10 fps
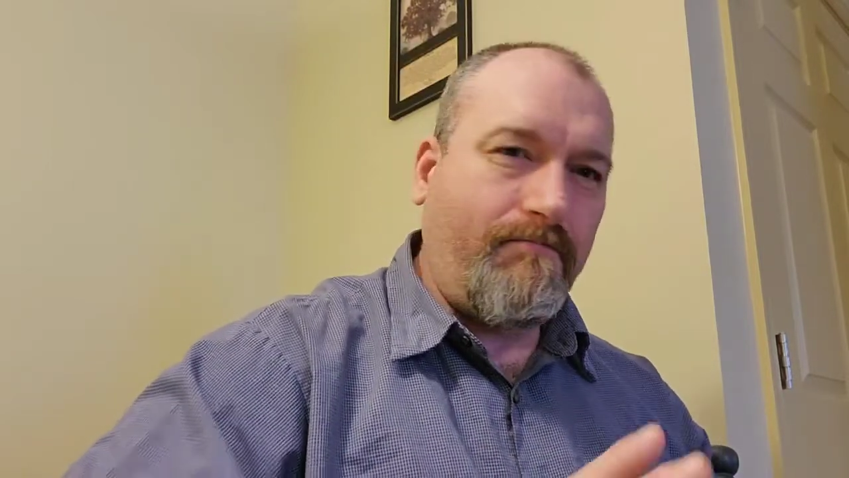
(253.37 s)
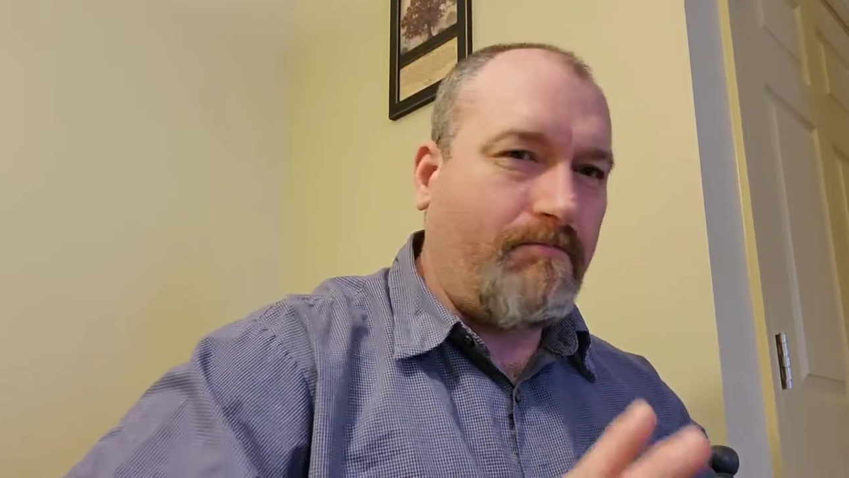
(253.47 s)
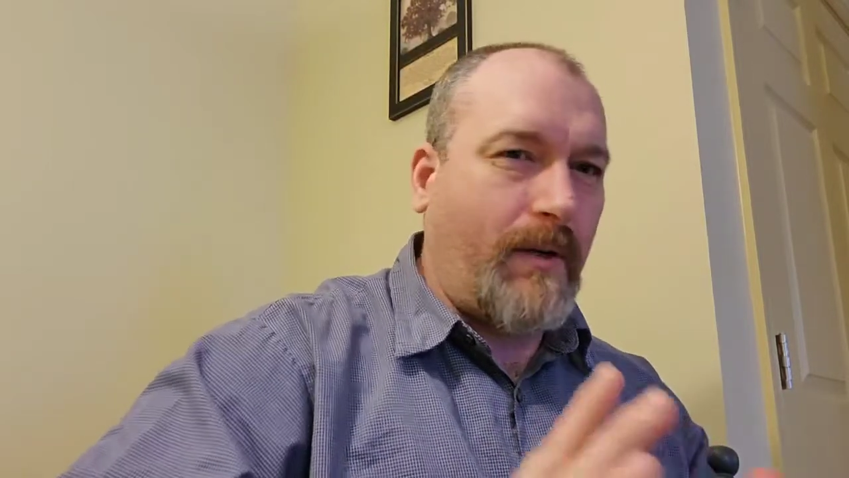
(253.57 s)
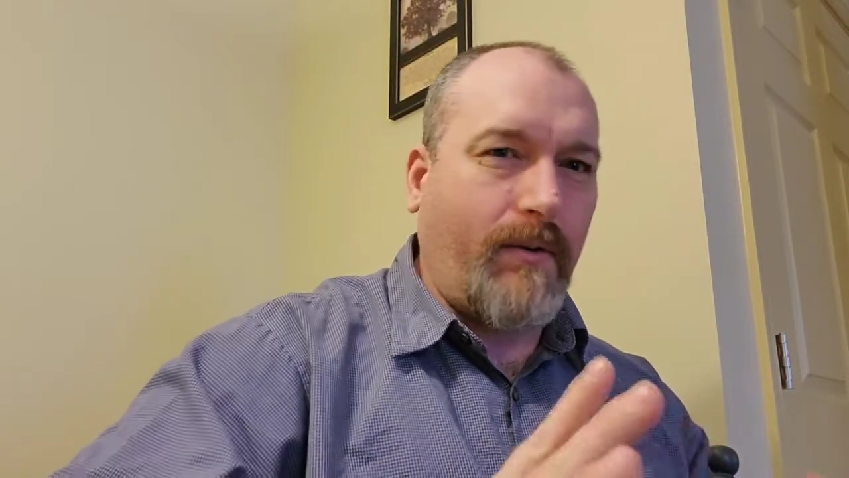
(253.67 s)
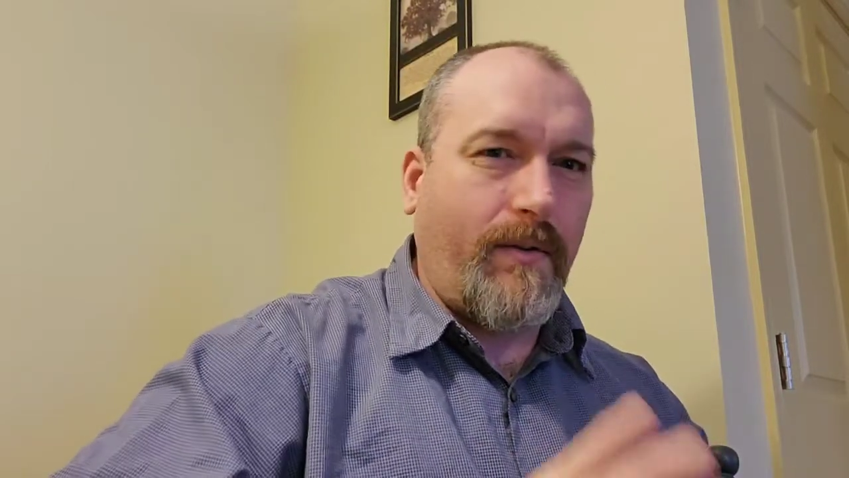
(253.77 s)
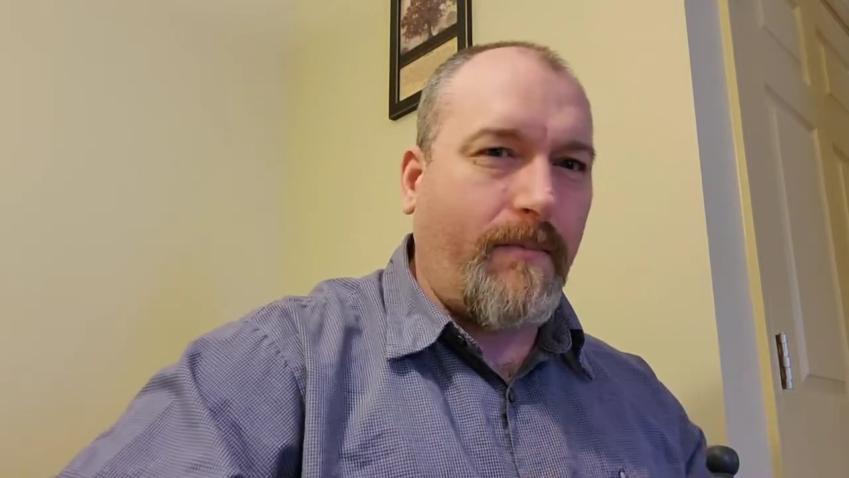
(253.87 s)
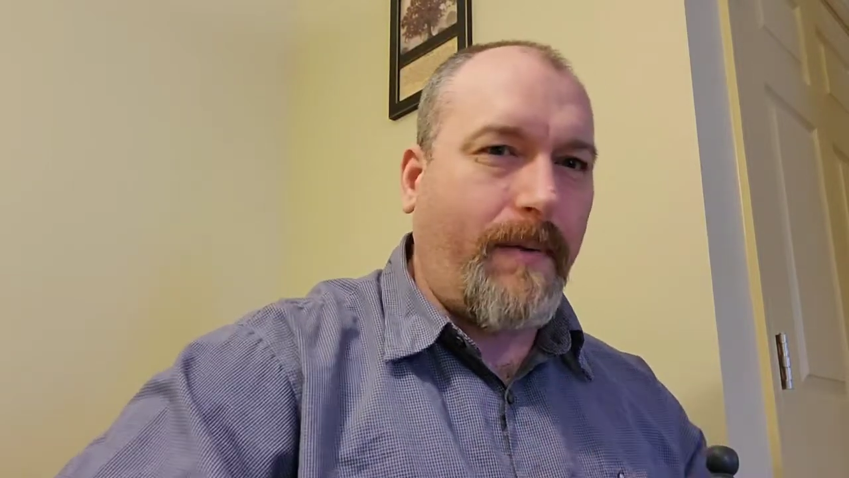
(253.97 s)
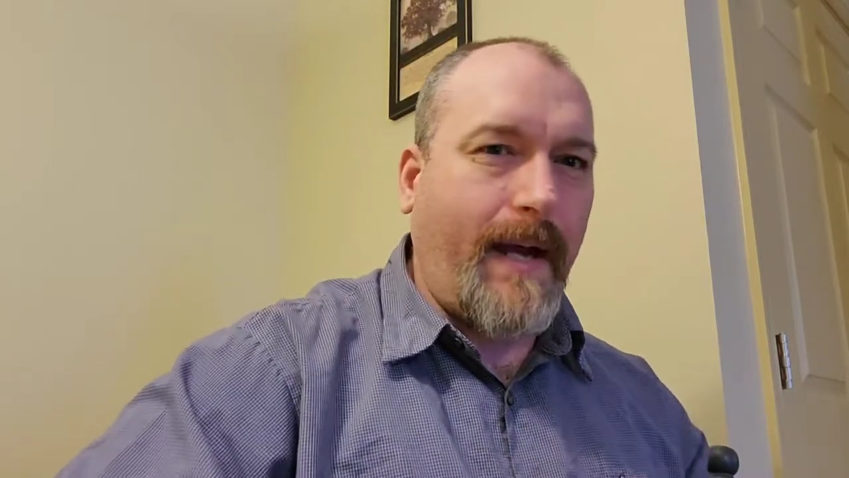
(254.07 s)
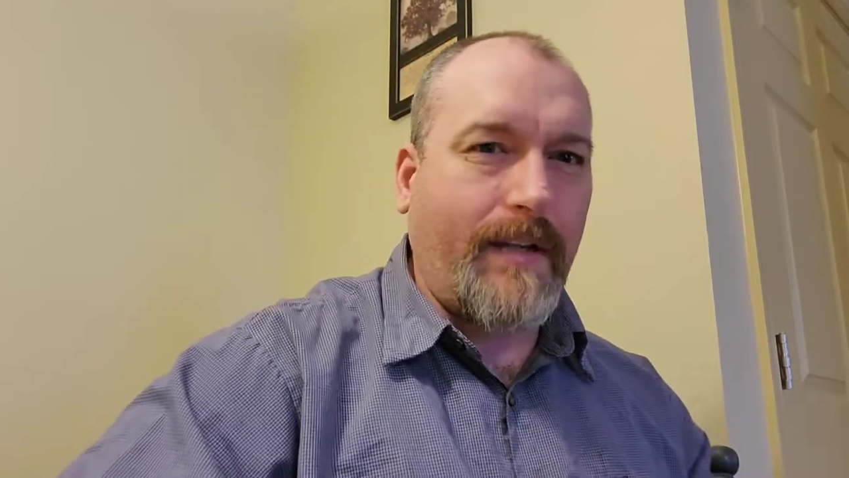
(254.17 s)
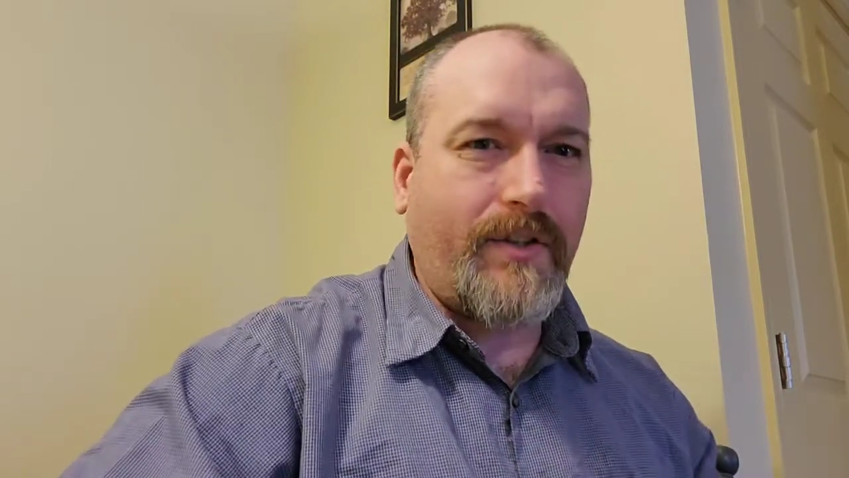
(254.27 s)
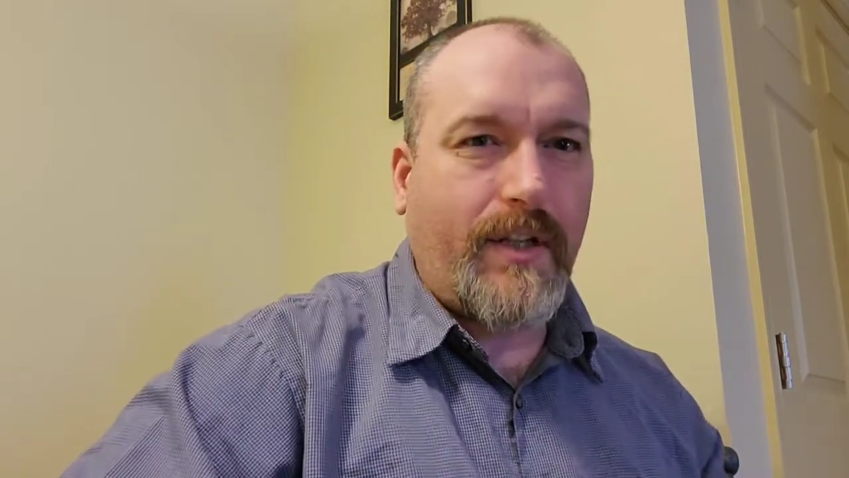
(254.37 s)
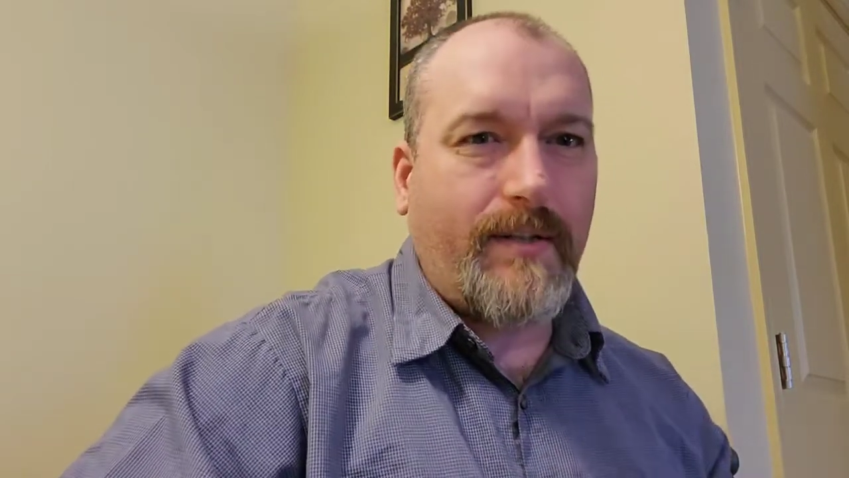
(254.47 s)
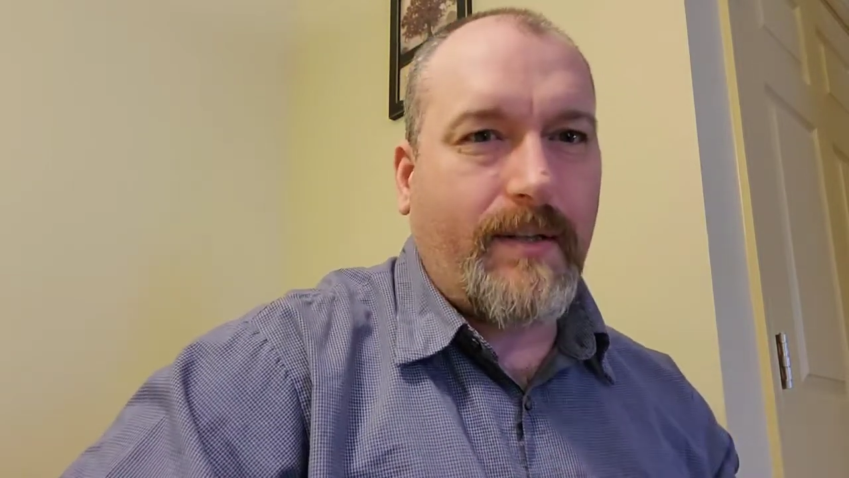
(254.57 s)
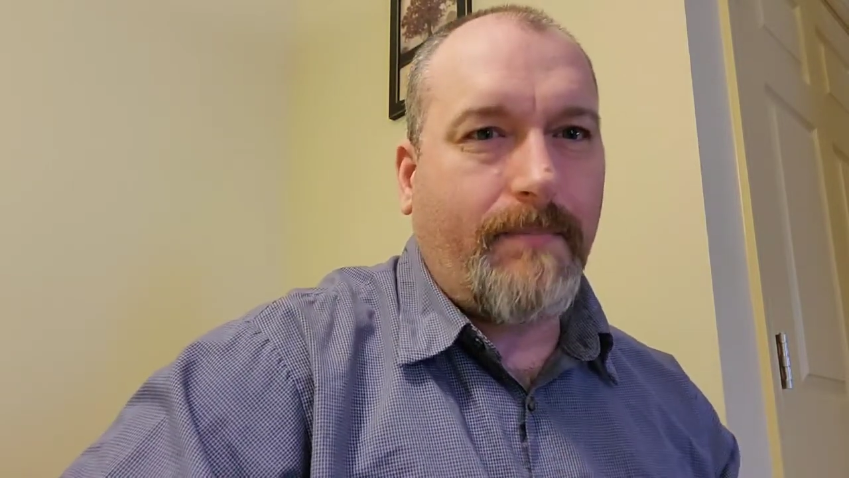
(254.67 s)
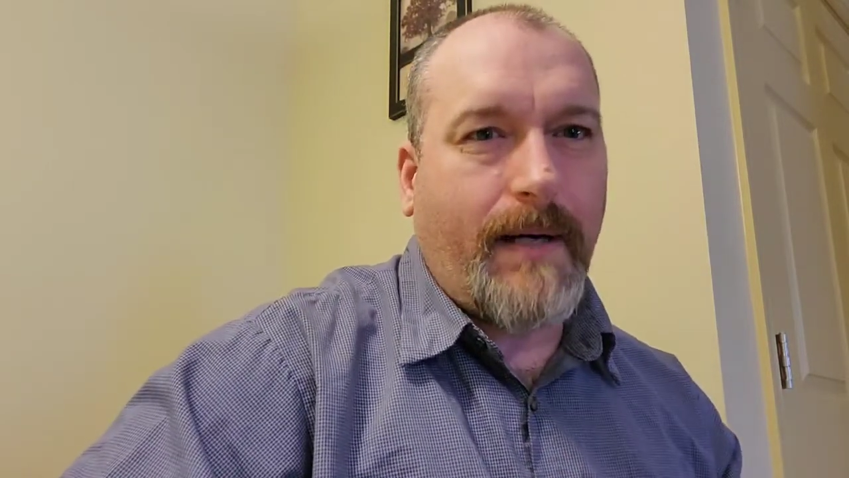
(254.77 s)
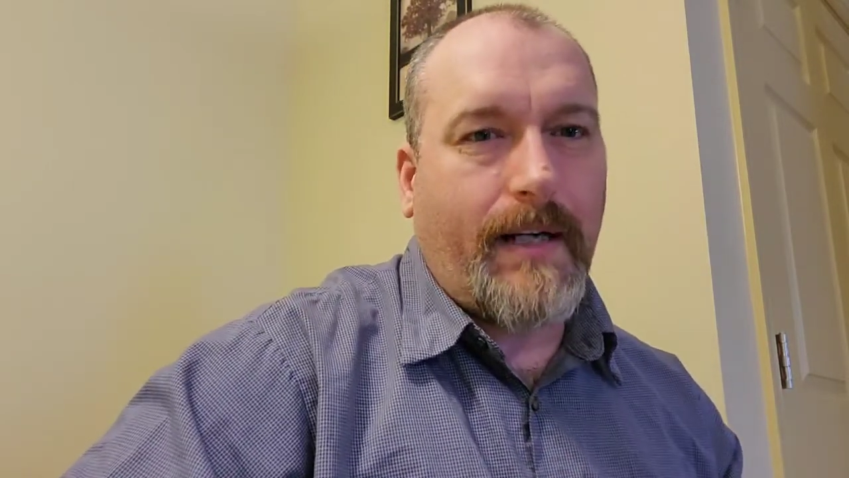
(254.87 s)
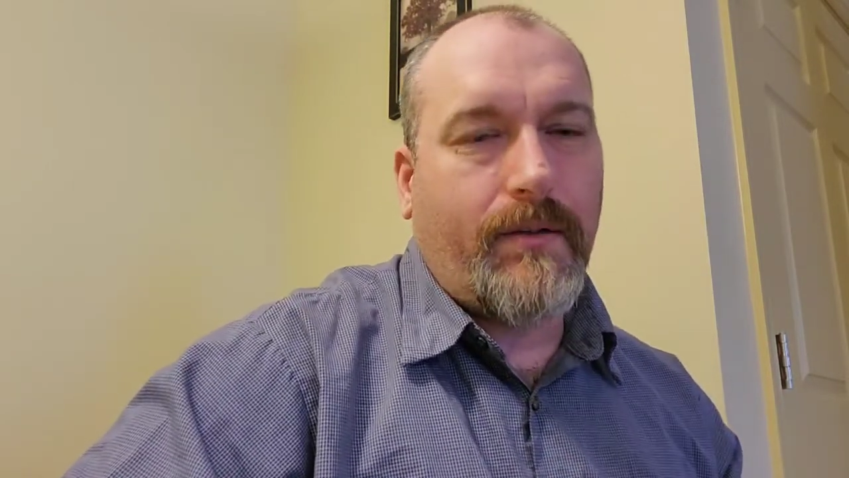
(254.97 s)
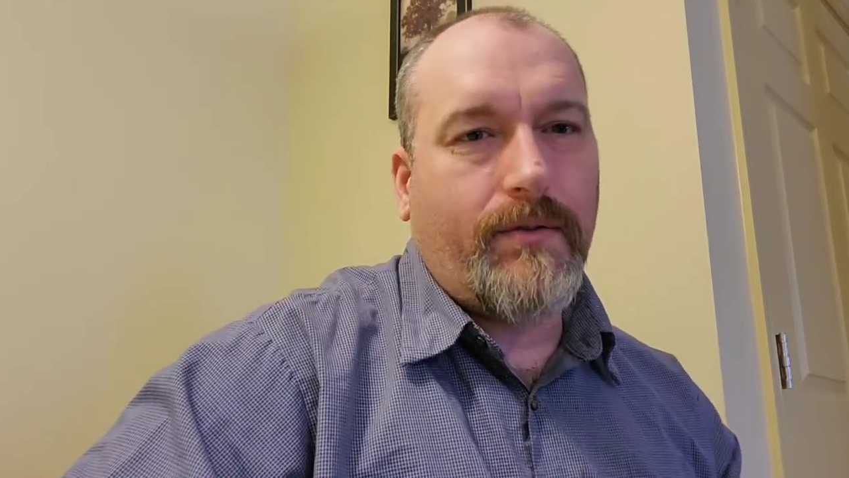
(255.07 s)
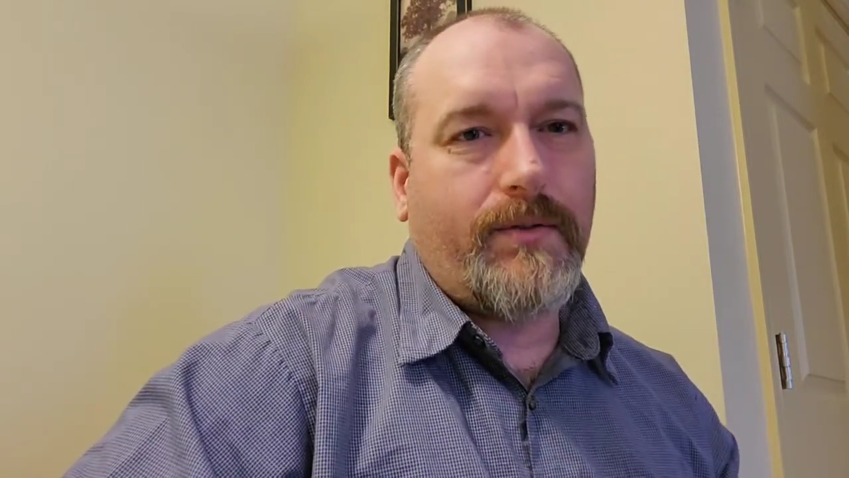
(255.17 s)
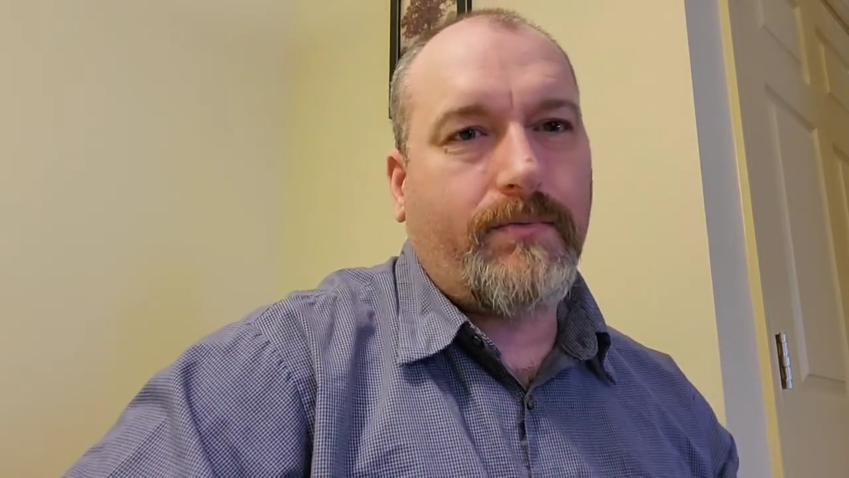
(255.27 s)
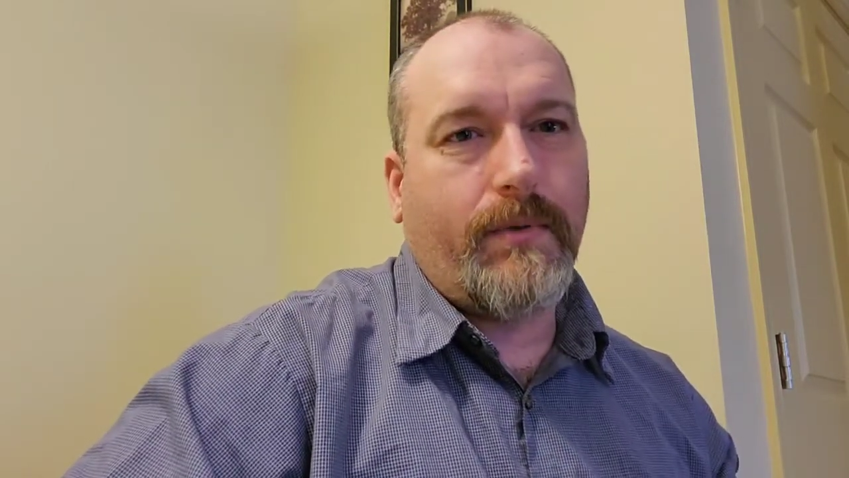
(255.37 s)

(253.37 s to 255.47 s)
middle of the pack cheesy bottles